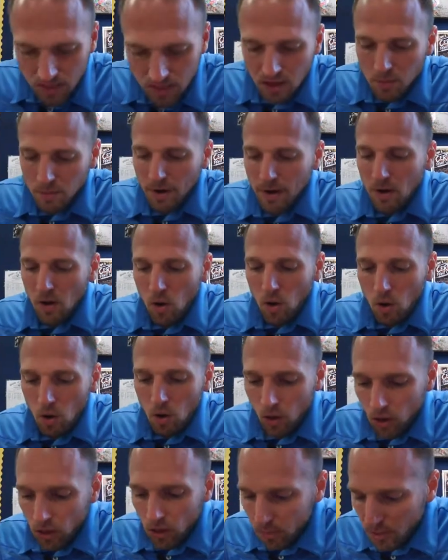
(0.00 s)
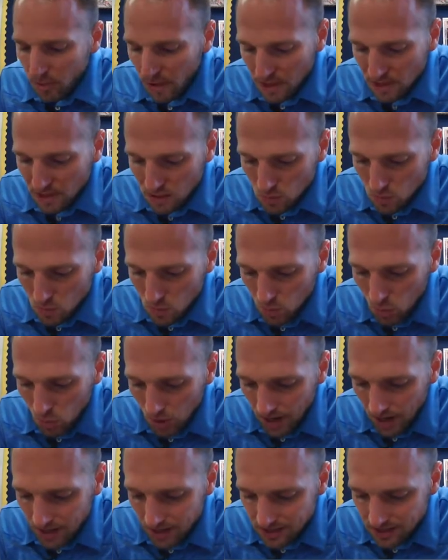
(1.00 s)
Think about all the places where
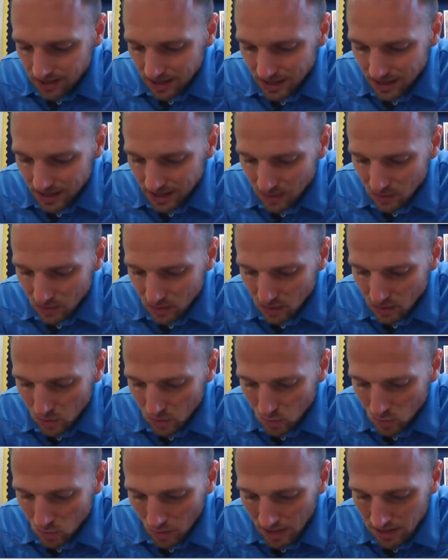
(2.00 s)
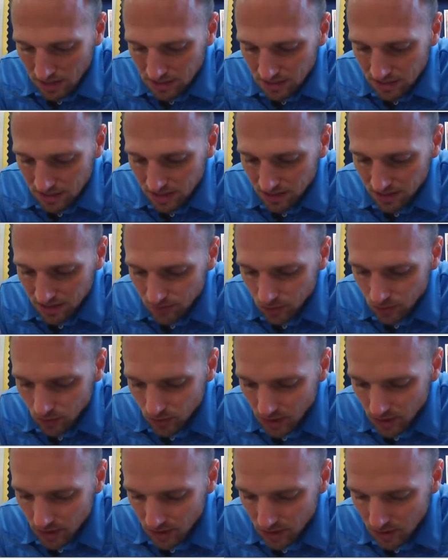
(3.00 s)
y is negative 2. y is negative 2
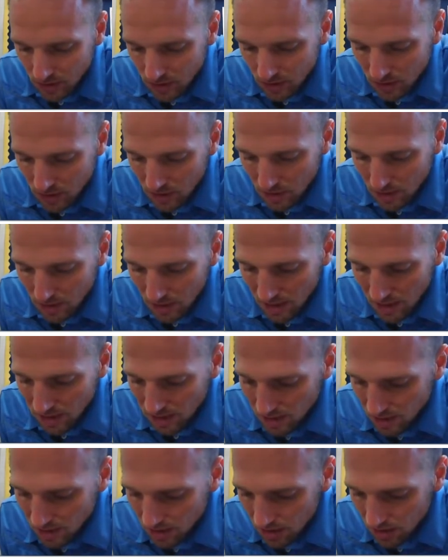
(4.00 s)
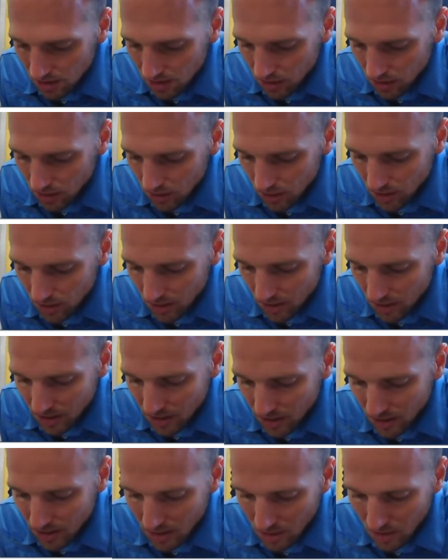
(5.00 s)
here and here and
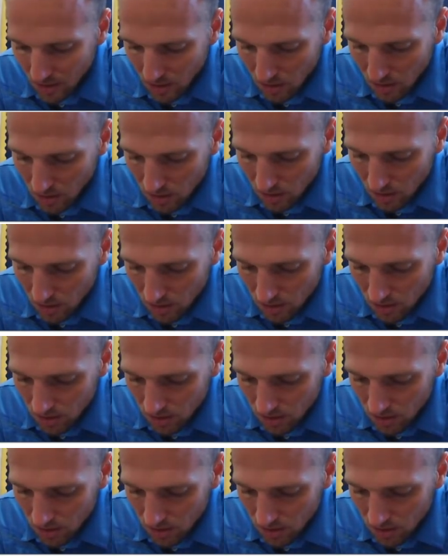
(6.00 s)
here.